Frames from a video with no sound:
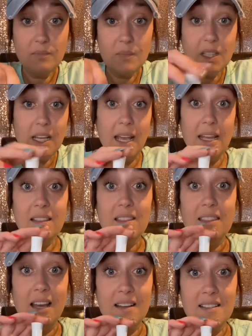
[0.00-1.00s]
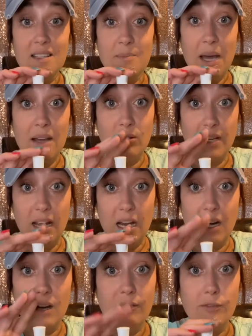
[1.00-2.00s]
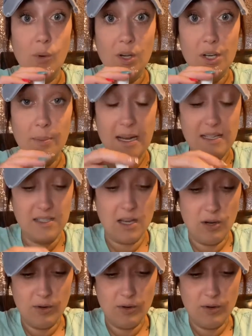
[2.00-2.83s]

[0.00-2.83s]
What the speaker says: Okay, that is the bottle care for your base coat.